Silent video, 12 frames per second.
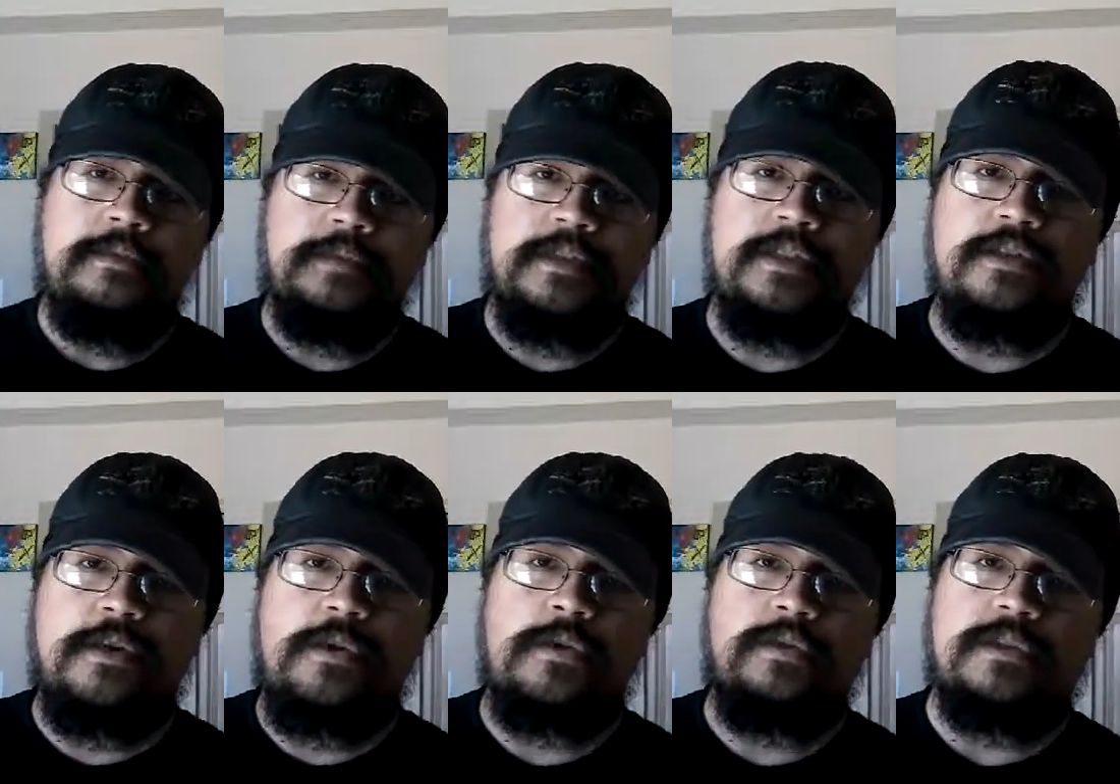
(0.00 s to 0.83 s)

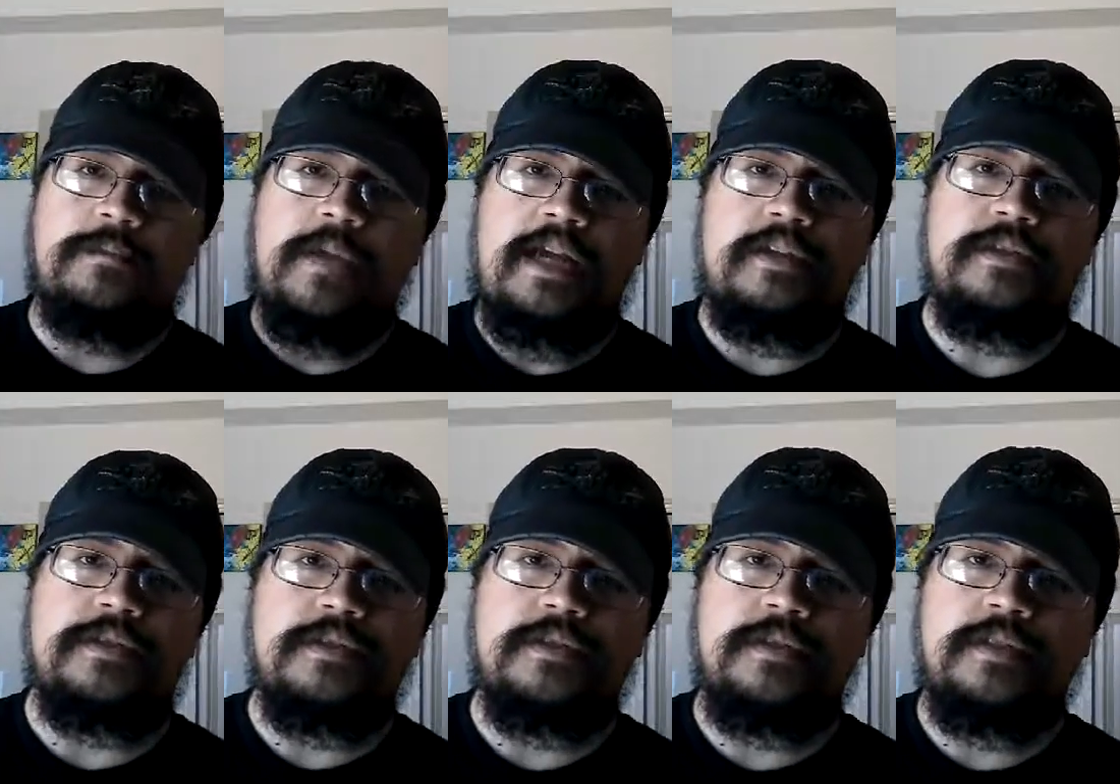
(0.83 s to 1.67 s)
CEOs or
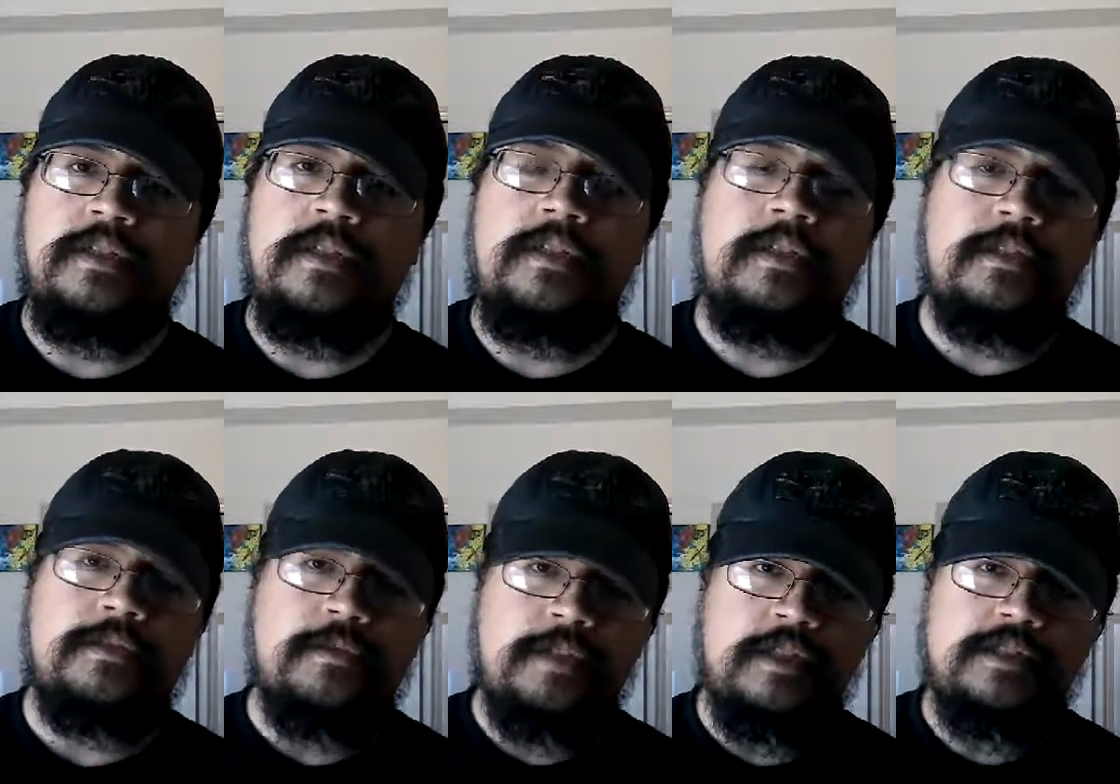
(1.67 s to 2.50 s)
managers.
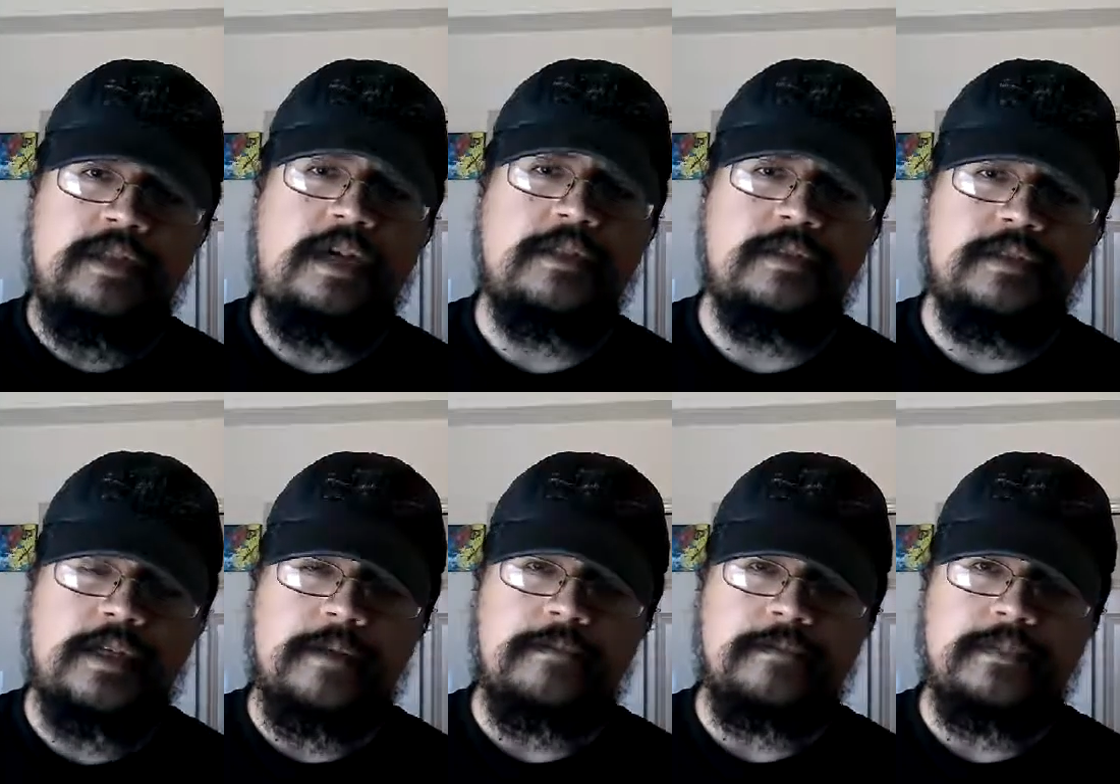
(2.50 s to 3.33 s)
So he does talk to
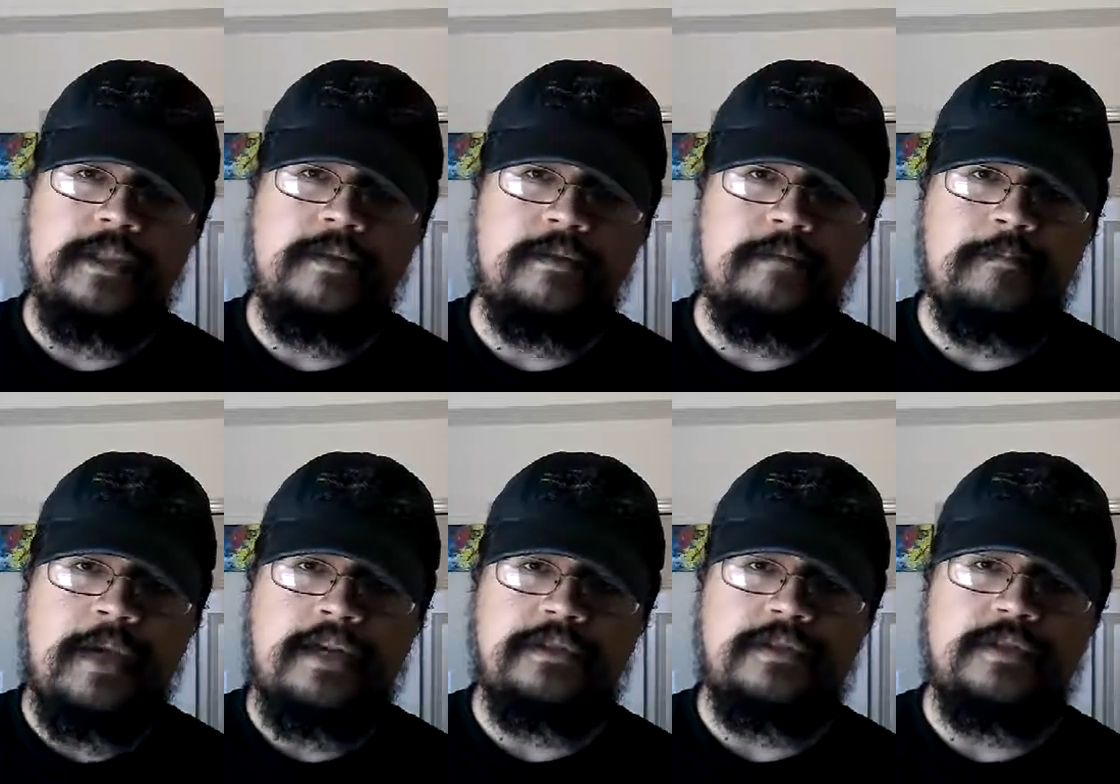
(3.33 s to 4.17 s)
some
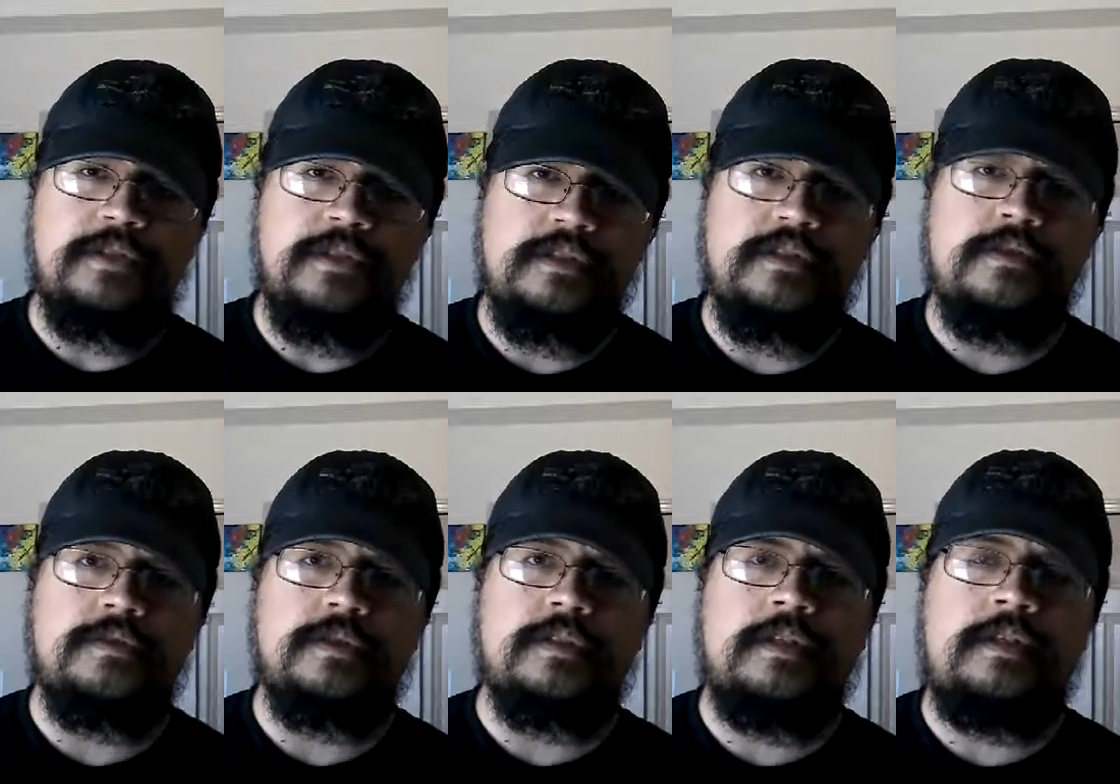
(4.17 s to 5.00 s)
managers,
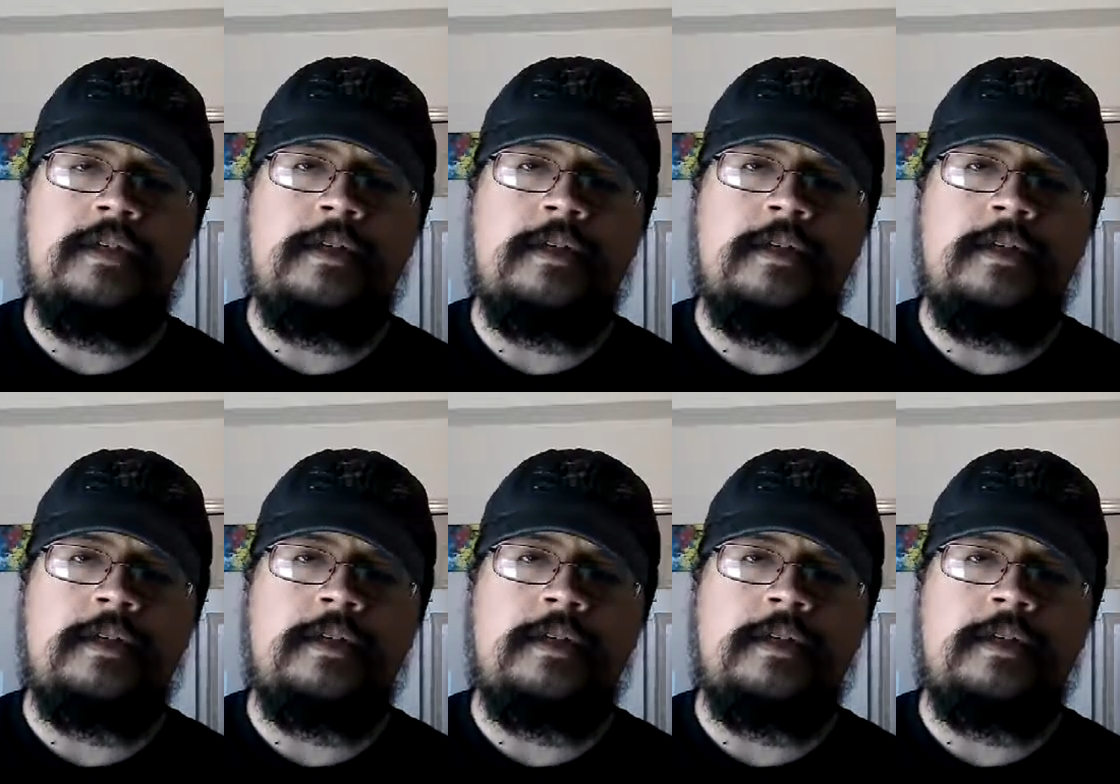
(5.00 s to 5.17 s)
CEOs,